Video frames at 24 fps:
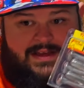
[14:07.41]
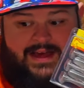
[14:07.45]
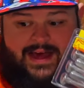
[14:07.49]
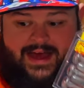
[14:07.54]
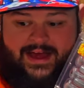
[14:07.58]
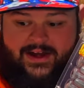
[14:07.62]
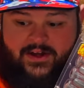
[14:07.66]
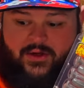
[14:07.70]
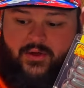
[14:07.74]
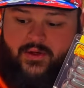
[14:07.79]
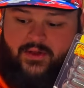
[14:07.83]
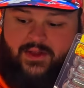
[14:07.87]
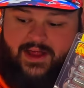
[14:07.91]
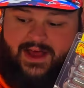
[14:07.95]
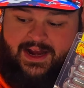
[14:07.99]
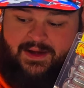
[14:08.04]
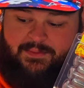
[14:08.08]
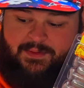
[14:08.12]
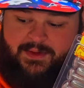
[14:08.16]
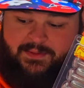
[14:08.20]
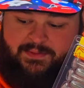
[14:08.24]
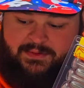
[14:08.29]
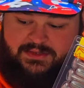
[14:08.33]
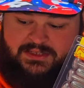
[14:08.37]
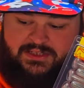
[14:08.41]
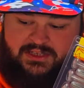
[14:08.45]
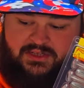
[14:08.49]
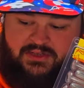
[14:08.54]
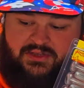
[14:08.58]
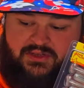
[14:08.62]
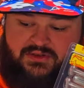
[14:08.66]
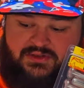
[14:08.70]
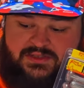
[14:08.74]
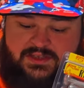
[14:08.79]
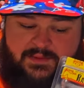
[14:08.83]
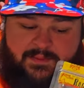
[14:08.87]
I know a lot of people still
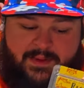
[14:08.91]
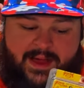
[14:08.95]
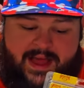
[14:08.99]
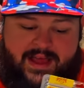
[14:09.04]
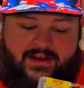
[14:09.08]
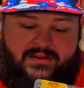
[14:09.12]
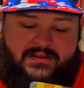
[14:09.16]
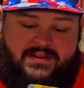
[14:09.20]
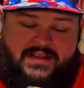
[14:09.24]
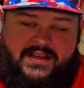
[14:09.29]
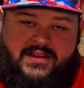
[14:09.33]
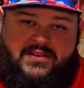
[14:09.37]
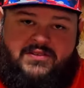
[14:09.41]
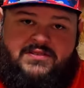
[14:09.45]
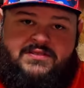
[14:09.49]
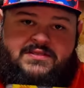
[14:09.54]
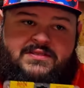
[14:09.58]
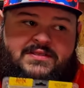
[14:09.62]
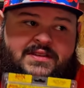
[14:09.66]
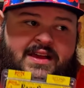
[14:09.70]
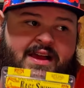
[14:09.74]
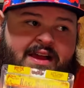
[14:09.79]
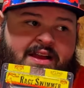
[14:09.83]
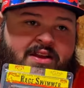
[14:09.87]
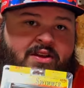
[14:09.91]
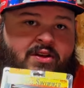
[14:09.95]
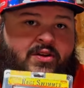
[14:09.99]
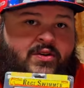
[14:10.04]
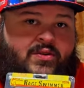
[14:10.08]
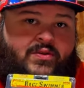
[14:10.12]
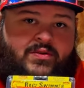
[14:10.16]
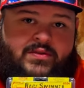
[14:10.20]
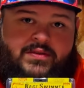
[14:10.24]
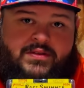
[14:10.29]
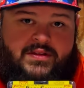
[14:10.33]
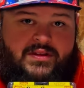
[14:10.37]
use the Paddletails. I
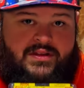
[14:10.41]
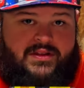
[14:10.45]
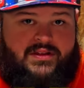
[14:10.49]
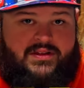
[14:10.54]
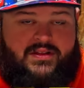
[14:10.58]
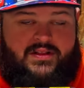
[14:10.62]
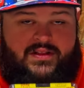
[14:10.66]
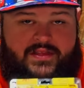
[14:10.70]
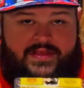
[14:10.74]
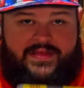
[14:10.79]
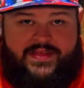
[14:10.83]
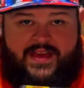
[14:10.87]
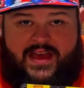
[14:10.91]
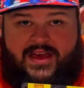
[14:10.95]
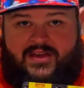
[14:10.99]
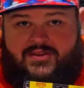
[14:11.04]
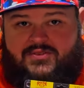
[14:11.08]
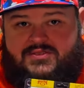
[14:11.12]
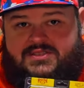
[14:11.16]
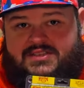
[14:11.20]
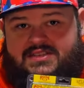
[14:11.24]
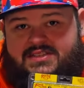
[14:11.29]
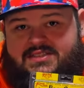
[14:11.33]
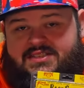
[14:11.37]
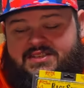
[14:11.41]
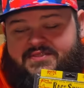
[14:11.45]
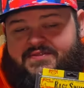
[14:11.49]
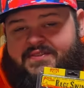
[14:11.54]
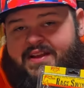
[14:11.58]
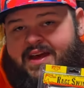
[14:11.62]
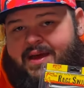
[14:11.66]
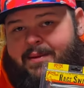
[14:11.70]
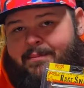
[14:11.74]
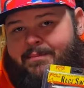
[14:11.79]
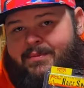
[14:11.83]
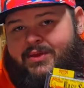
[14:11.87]
know thousands, if
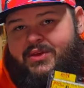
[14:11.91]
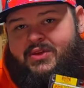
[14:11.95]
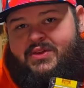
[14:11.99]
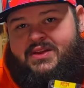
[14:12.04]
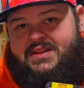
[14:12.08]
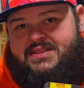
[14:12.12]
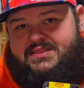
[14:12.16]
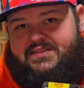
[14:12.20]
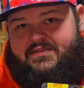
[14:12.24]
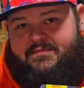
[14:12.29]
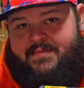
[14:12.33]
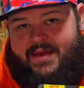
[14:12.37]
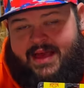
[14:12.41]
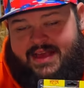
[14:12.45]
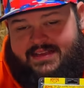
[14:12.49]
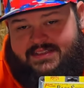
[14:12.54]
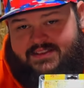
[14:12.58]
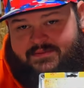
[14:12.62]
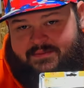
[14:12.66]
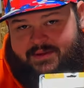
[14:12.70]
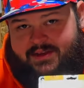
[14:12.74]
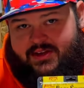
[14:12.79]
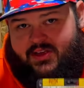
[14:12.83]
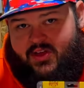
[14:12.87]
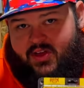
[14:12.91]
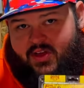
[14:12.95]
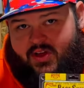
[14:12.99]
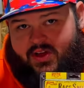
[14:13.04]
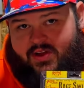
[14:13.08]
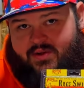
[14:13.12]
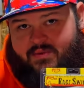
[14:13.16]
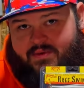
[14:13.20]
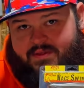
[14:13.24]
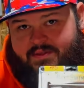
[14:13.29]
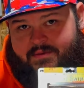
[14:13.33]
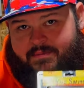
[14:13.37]
not millions, of bass have been
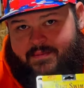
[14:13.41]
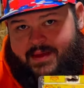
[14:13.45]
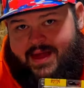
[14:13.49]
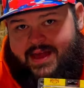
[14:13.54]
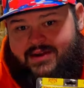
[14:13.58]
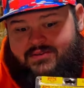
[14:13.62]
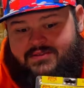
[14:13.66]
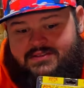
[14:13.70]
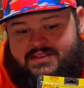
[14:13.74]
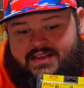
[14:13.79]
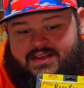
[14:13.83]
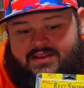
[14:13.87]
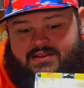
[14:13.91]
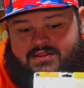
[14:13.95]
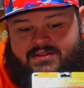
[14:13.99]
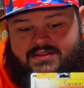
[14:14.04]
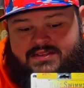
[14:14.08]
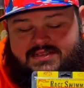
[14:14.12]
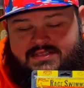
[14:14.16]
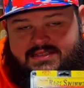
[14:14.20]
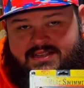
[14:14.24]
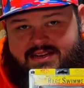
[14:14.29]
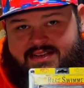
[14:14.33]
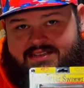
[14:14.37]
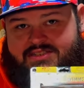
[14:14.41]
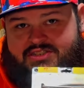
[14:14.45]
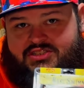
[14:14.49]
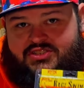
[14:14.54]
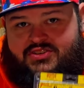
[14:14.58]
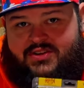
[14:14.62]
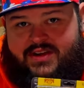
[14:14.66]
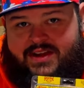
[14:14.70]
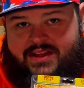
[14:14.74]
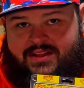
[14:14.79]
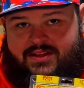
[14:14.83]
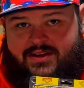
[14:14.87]
caught with a Paddletail listed as a
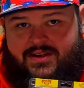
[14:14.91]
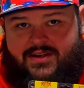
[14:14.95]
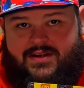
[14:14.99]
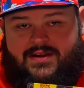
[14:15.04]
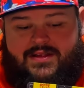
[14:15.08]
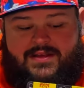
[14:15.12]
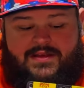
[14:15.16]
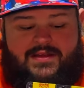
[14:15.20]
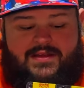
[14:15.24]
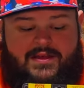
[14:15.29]
trailer.